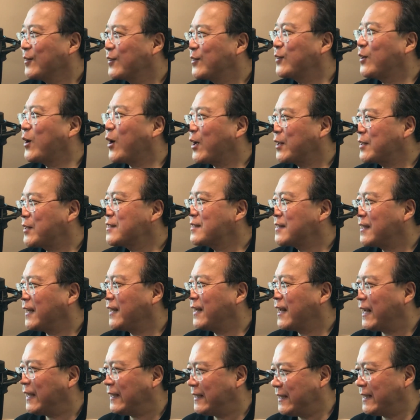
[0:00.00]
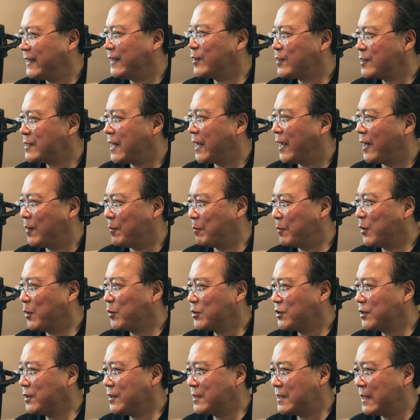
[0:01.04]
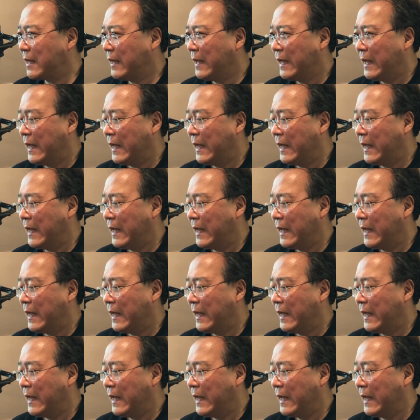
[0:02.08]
thoughts and ideas and emotions,